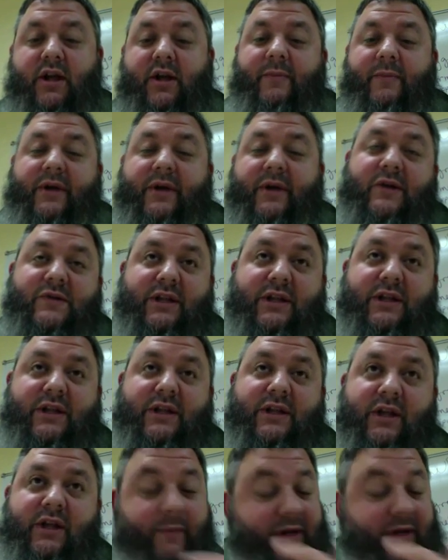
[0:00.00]
But using the
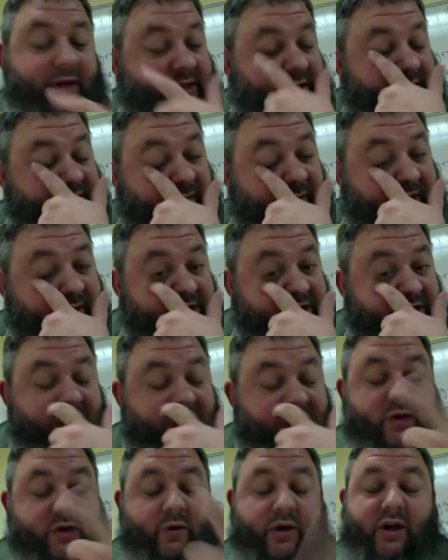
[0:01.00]
comments in the spreadsheet,
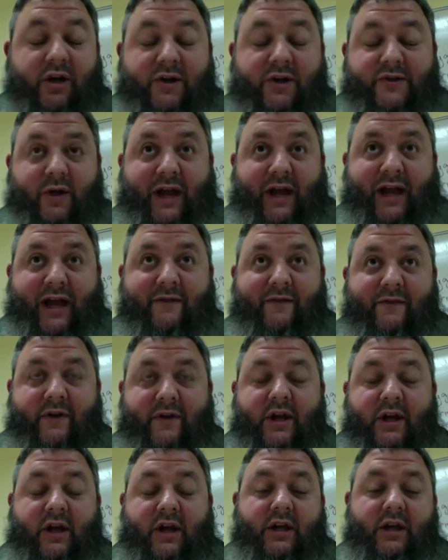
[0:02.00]
you could also have,
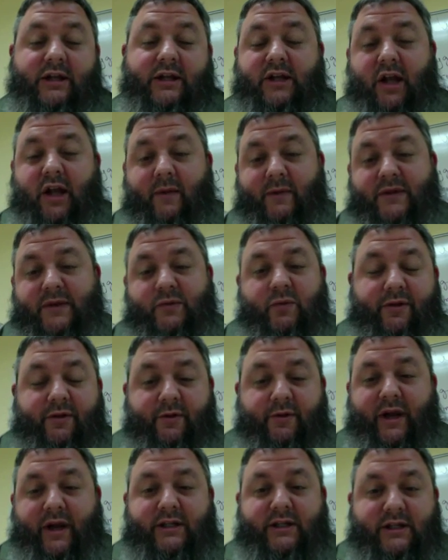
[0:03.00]
because comments will
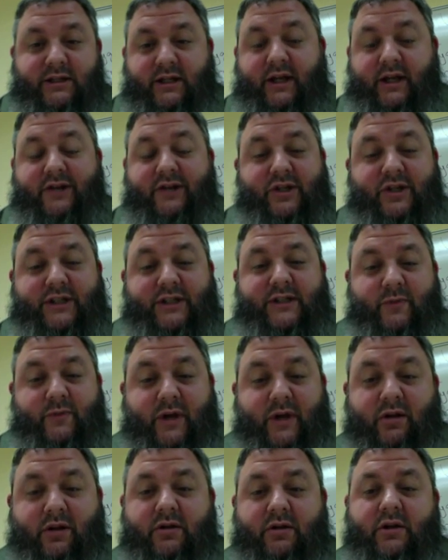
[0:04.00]
thread discussions as
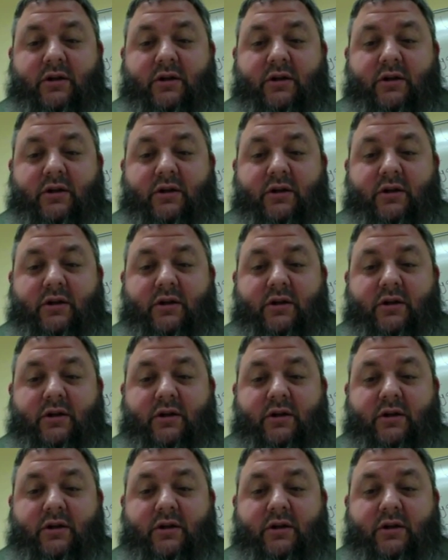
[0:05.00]
well.